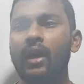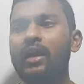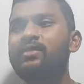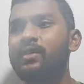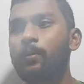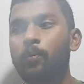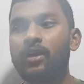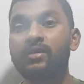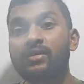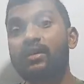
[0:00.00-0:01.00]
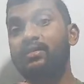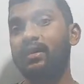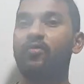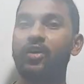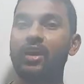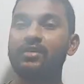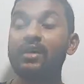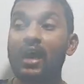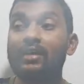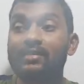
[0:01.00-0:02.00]
At some places it is helping us,
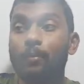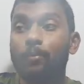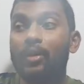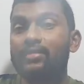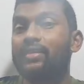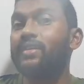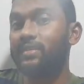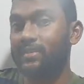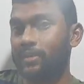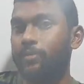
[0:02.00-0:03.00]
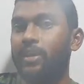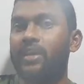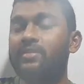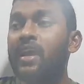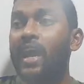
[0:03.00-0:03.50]
at some places it is disturbing us.